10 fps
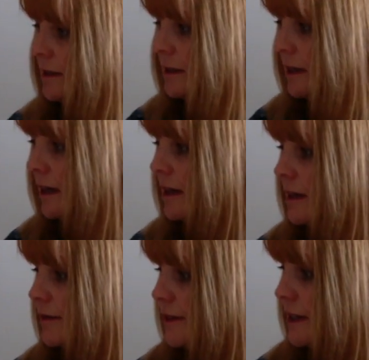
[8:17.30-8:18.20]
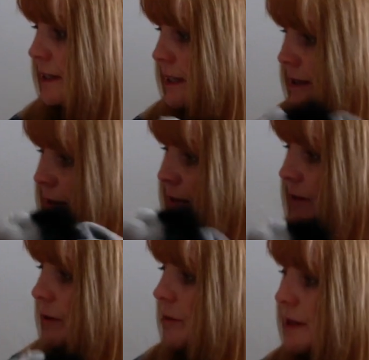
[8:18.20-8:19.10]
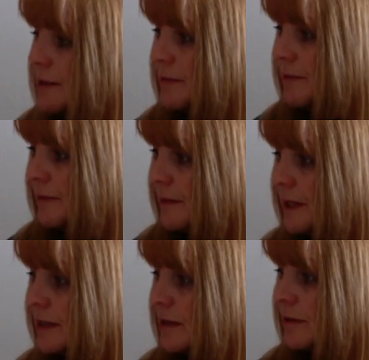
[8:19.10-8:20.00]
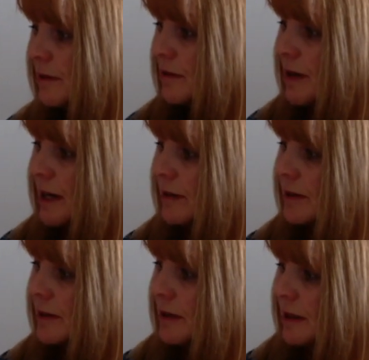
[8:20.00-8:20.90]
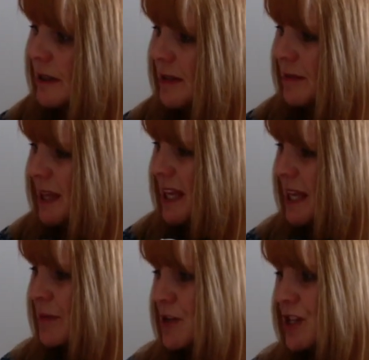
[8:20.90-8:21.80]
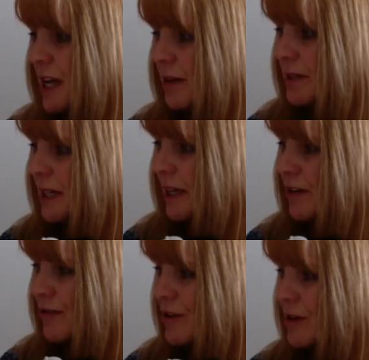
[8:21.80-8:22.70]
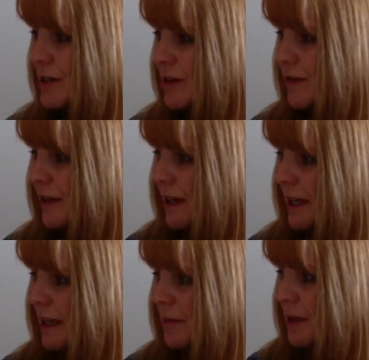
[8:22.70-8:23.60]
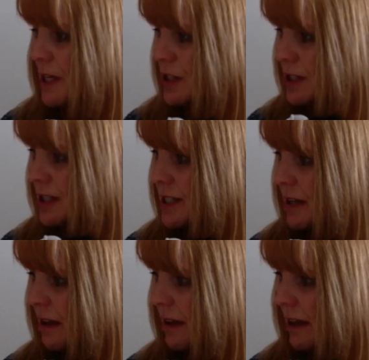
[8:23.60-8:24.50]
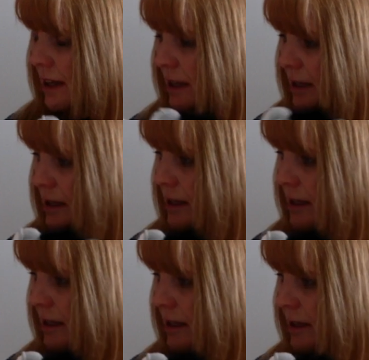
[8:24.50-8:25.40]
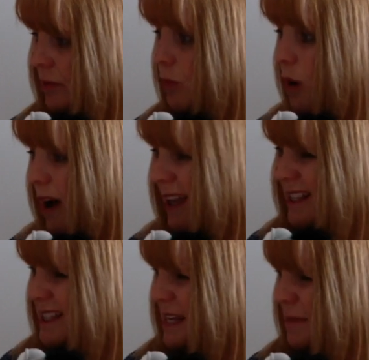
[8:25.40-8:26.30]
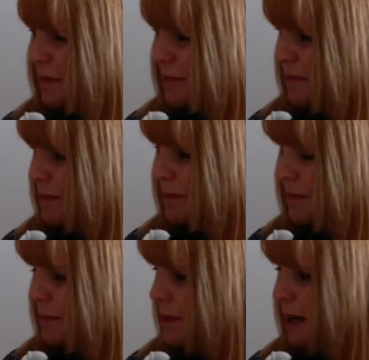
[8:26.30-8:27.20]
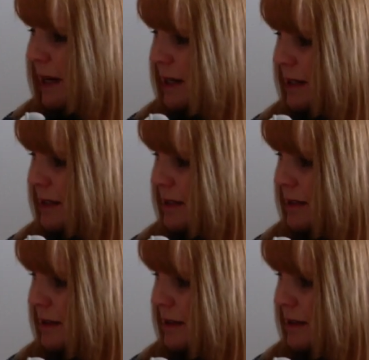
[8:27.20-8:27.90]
"I can't find anything wrong with him," he told the crowd. "But they keep shouting, 'Crucify him, he should die.'" "Why?" said Pilate.